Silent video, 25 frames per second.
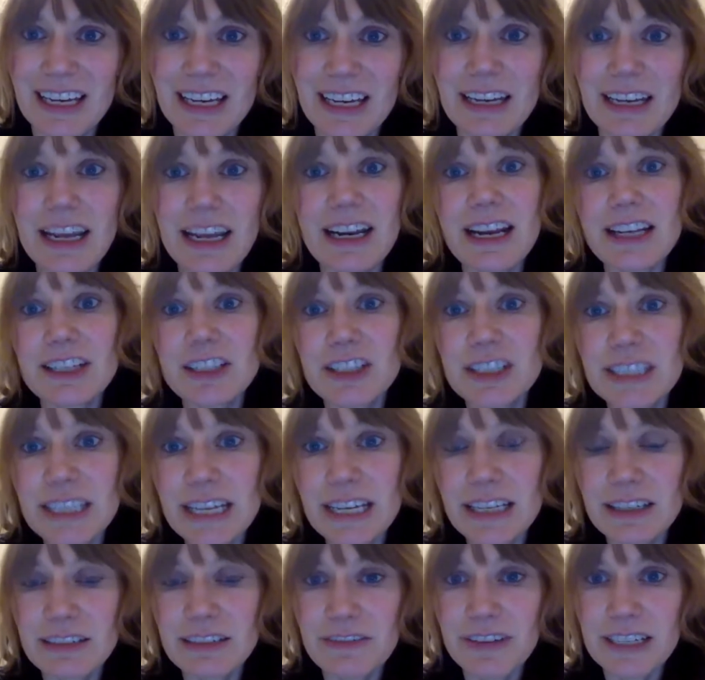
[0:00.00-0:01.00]
and I should
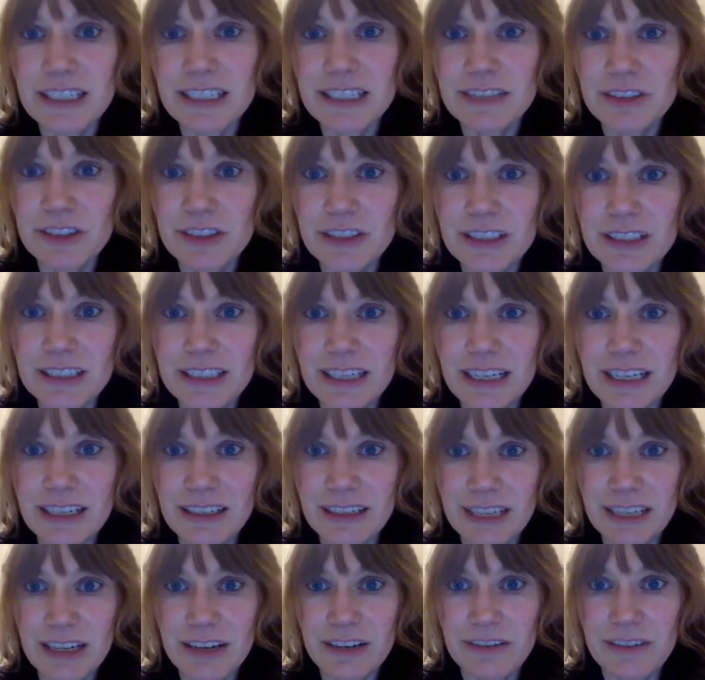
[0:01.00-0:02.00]
say the festivals,
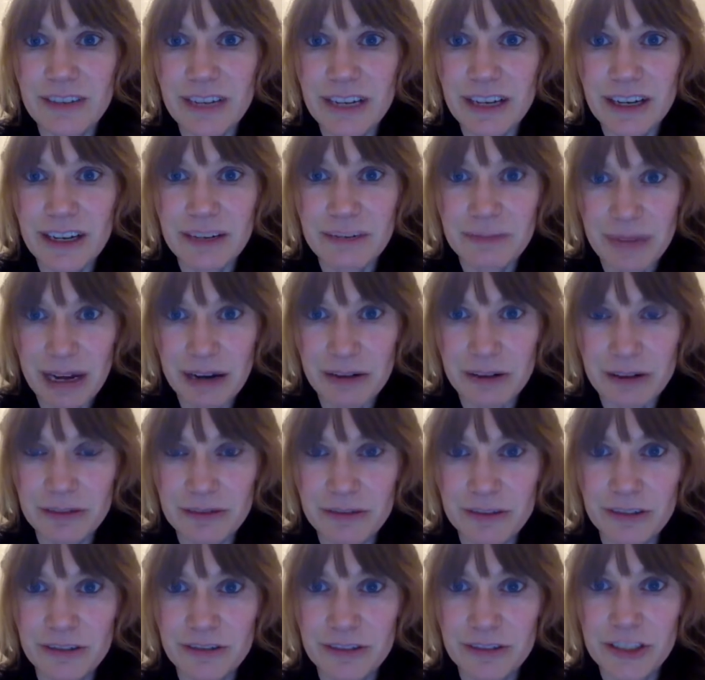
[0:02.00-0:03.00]
they are very
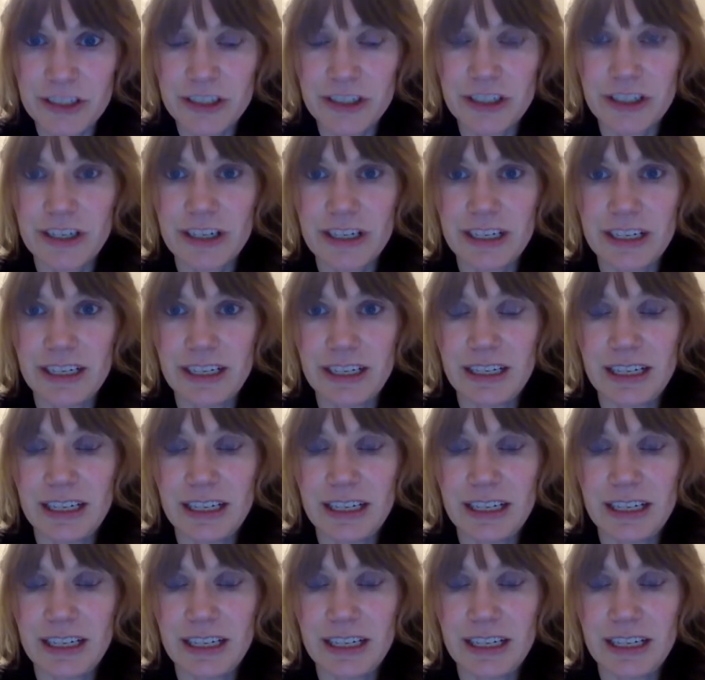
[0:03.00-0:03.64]
powerful for sure in